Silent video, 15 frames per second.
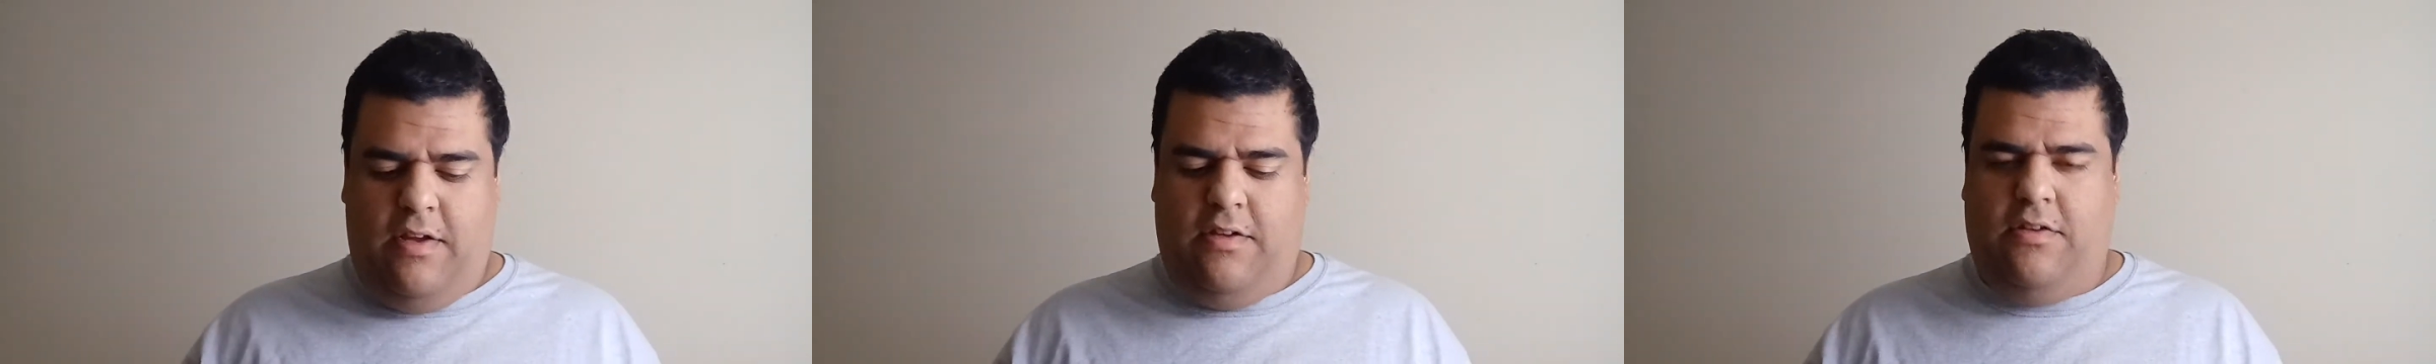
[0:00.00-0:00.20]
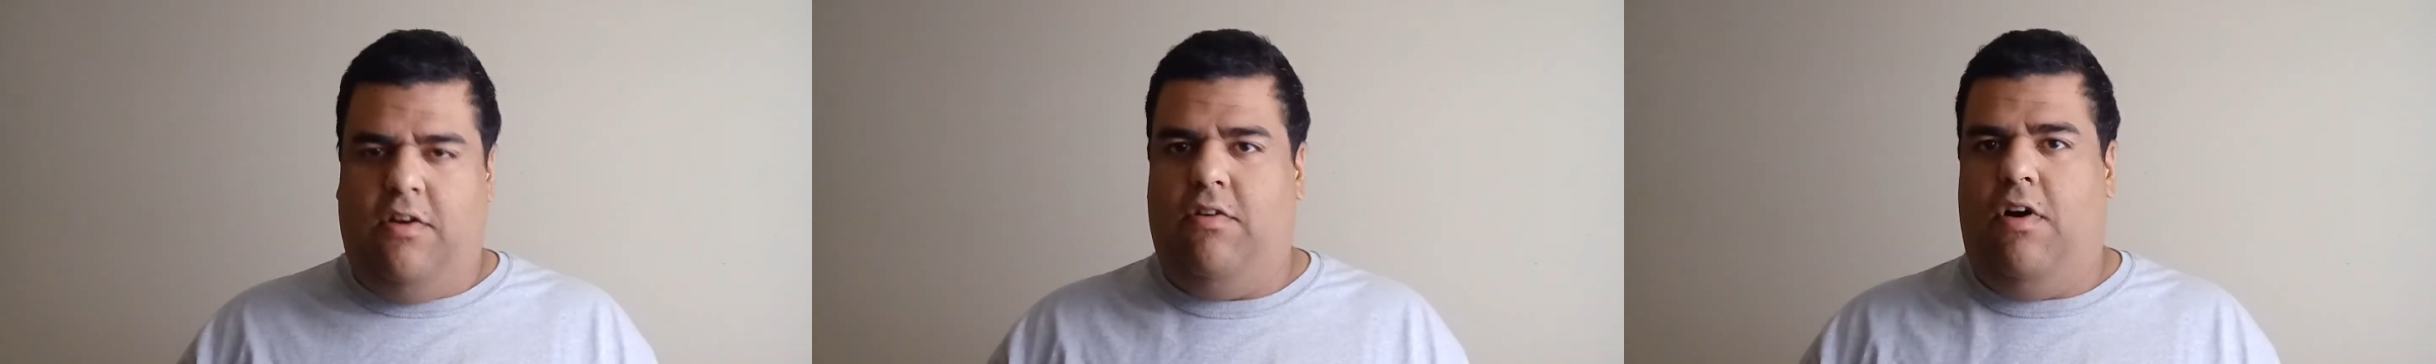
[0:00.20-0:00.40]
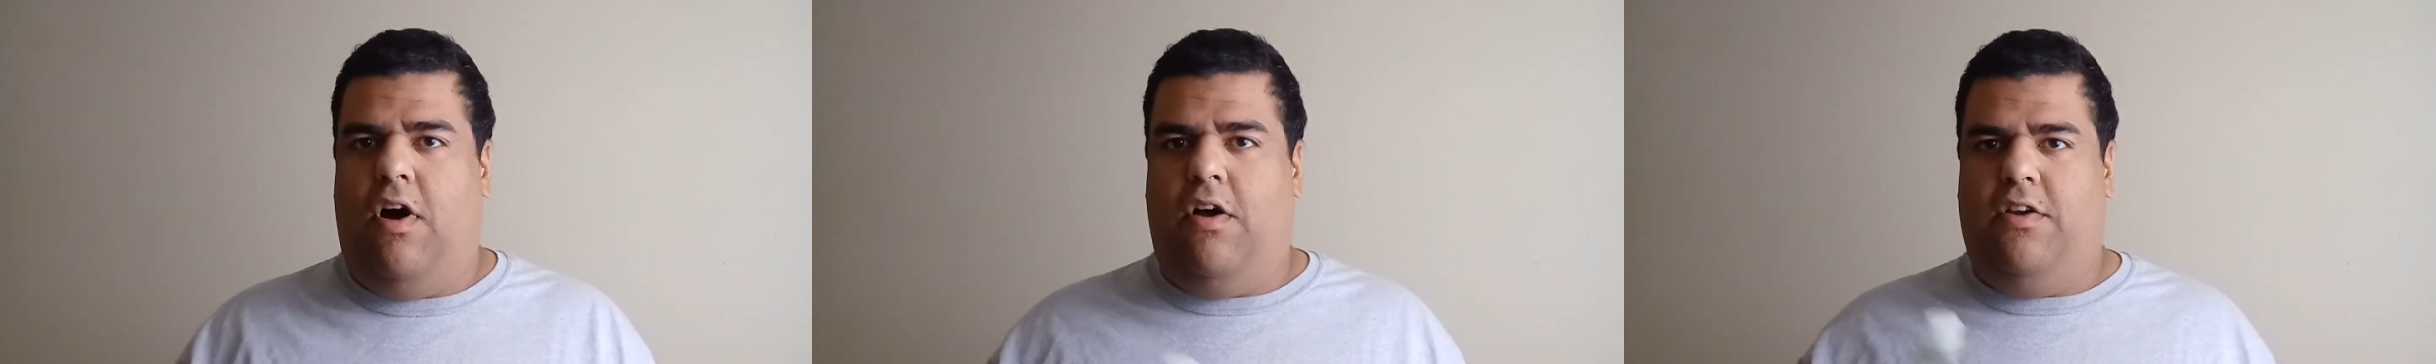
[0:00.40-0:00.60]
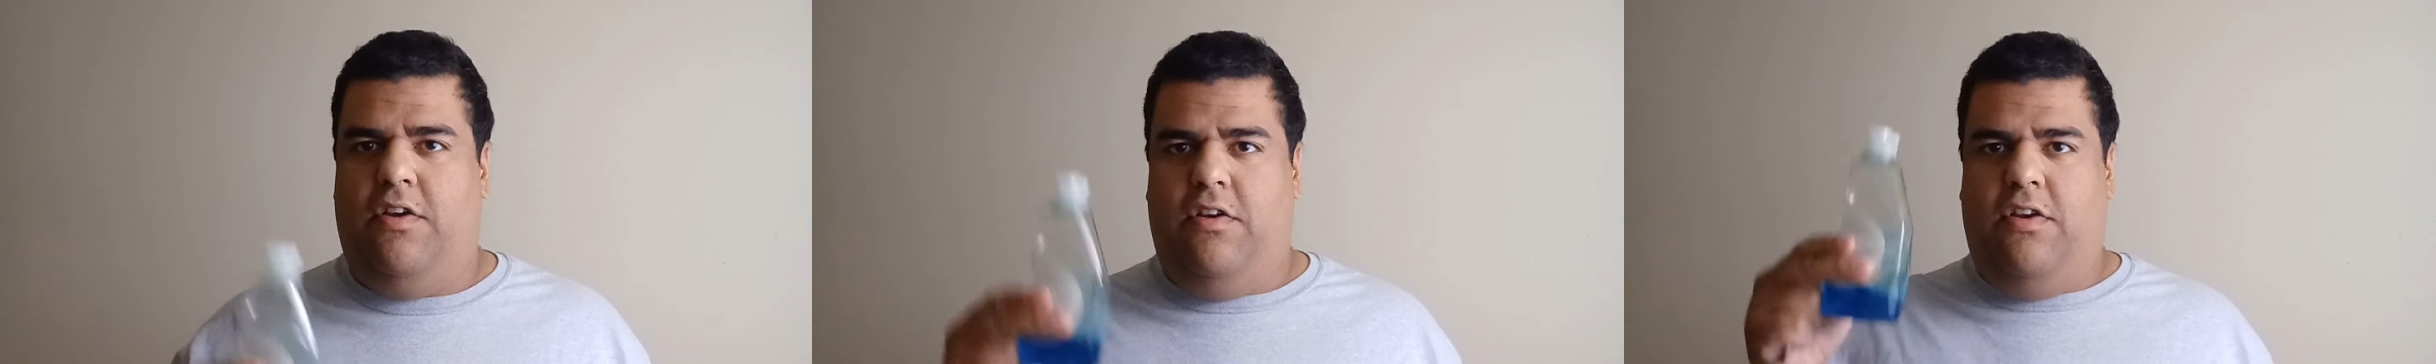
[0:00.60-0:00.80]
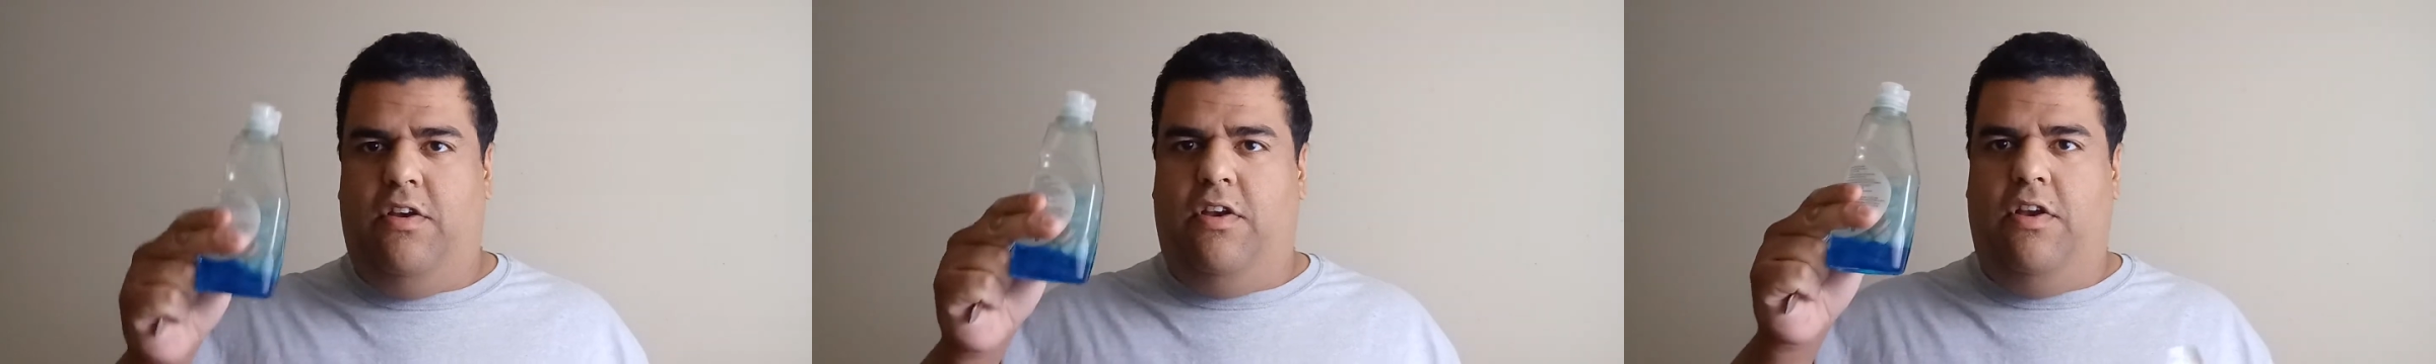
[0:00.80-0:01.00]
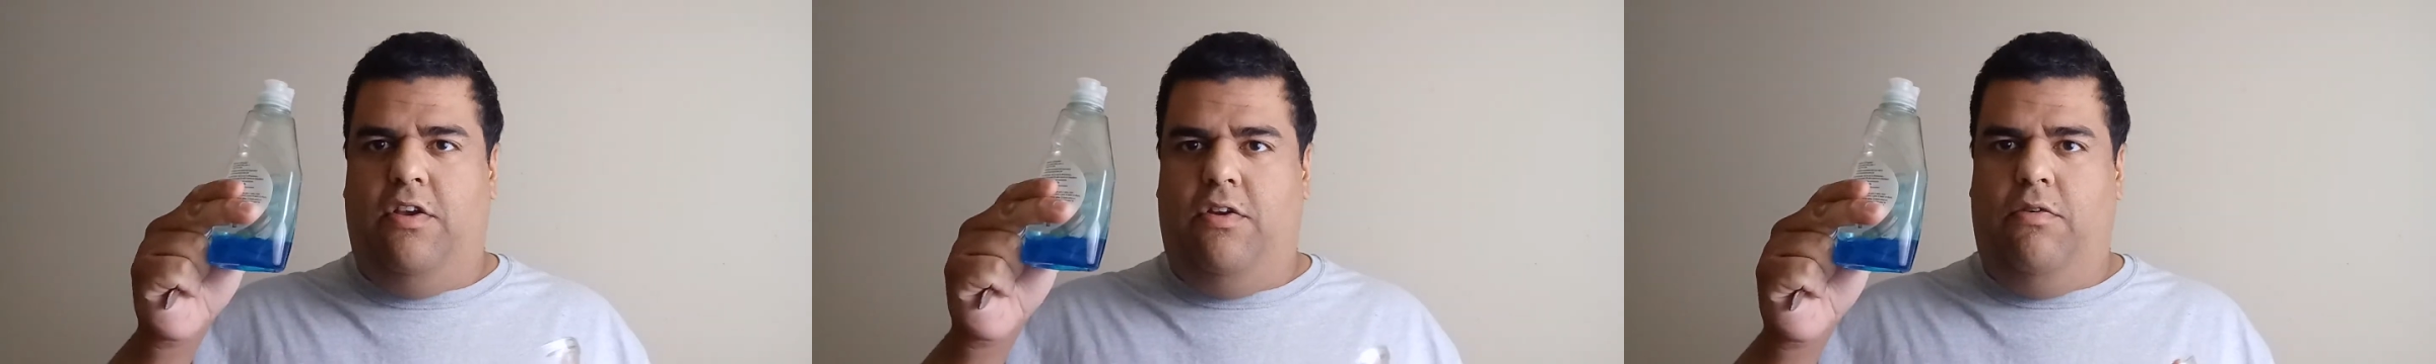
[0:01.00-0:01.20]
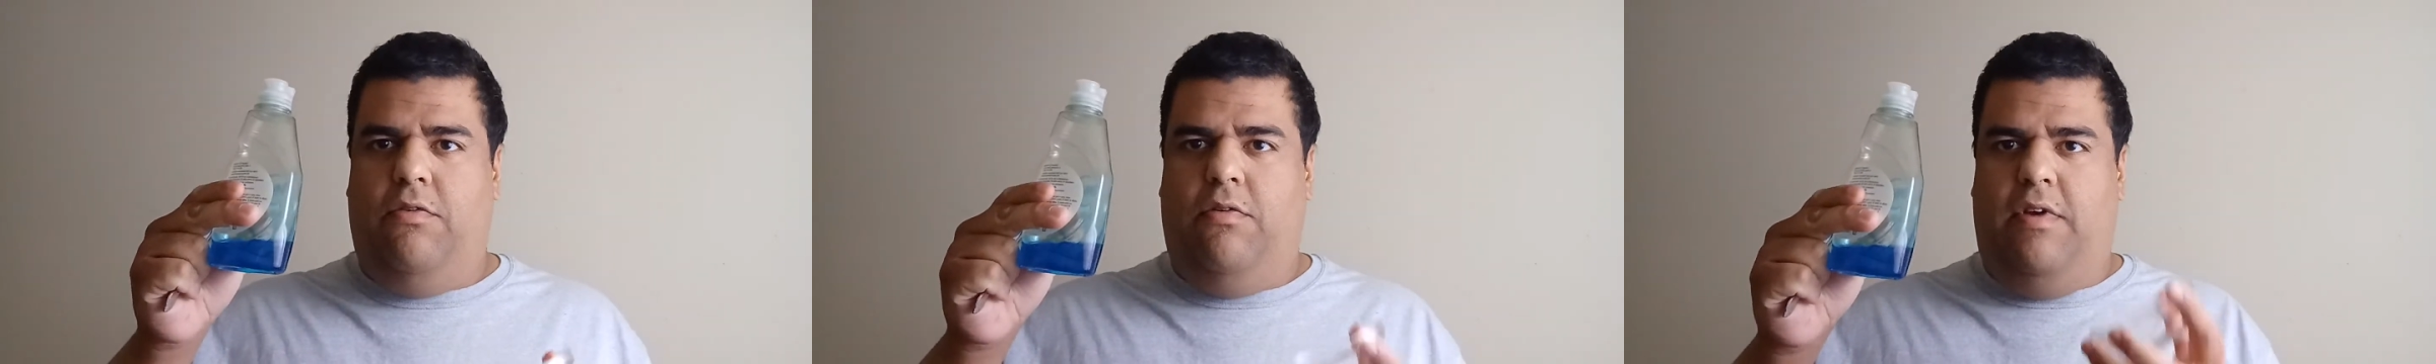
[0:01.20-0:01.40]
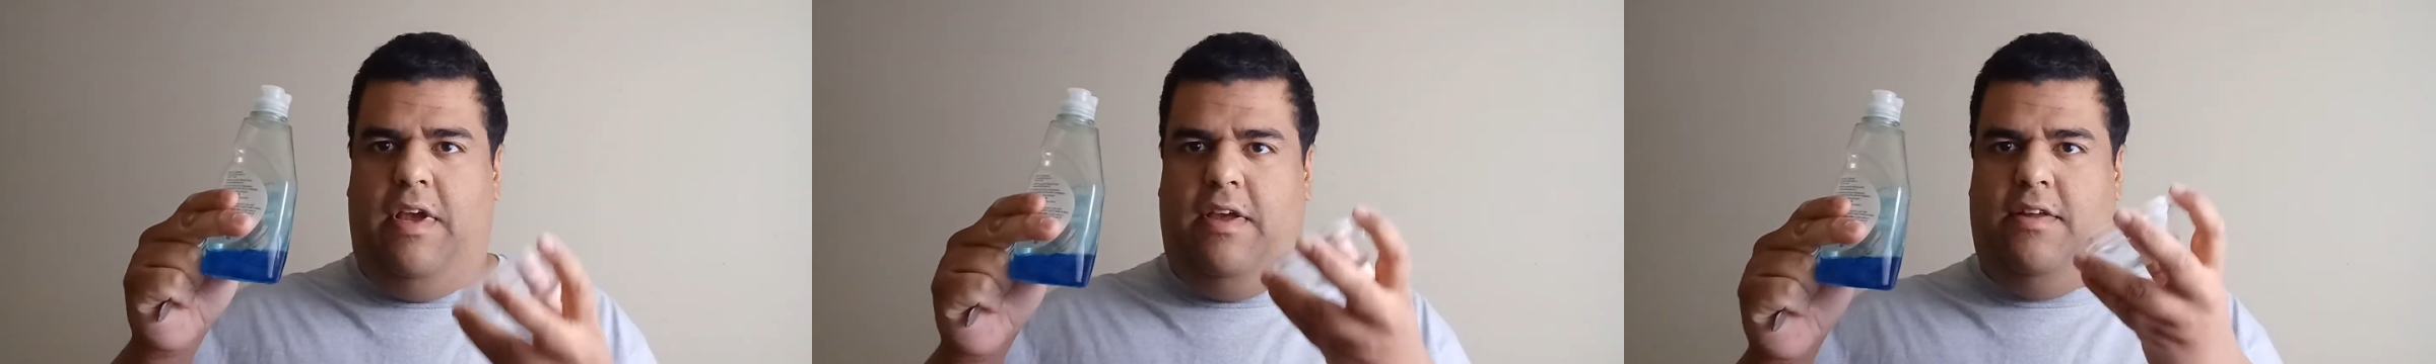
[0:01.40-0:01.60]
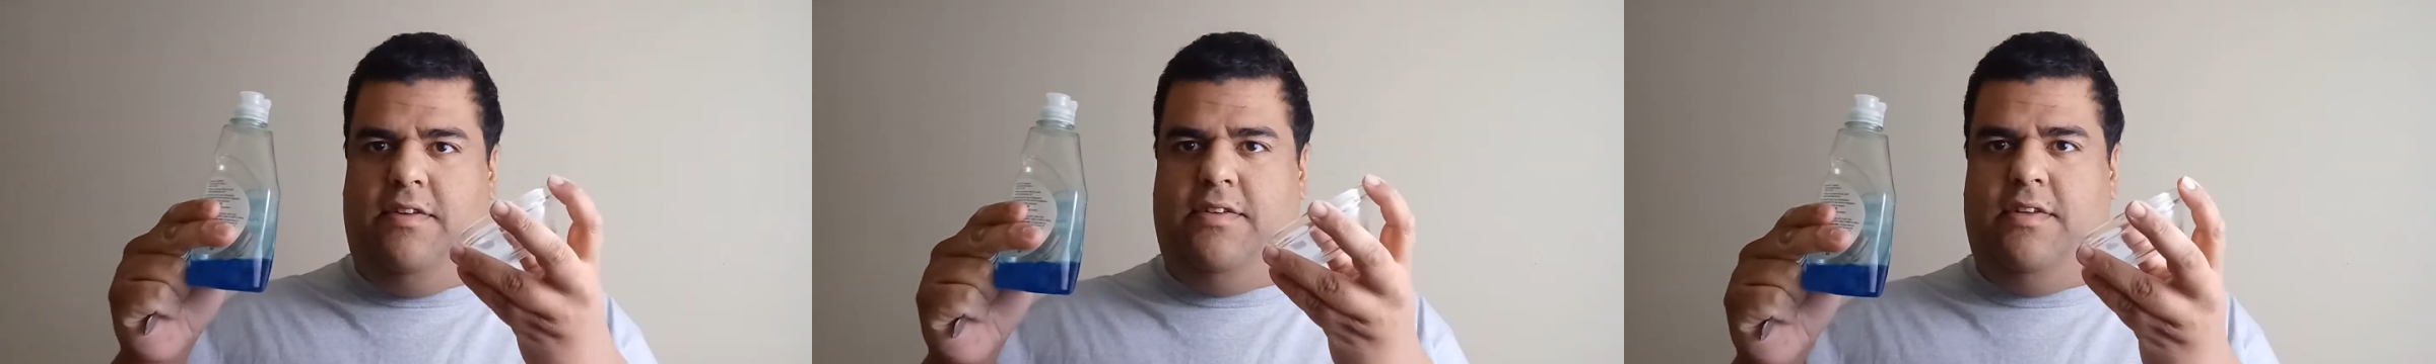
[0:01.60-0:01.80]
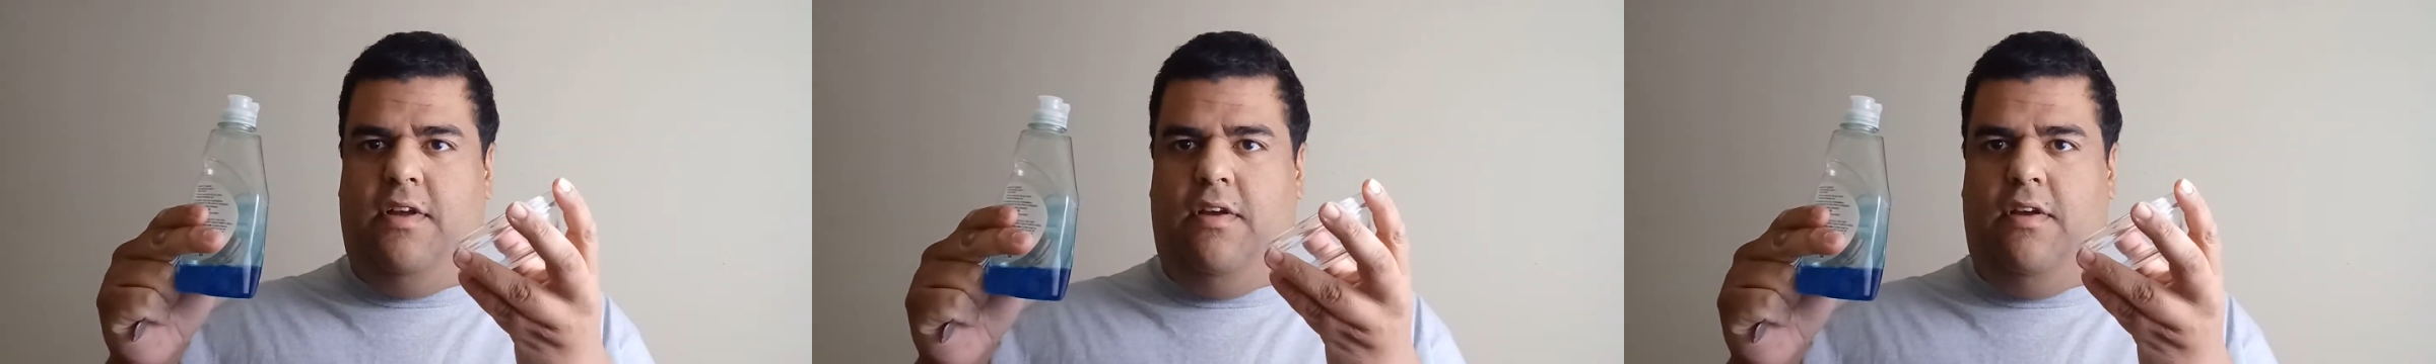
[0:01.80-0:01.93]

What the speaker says: So all you need to do is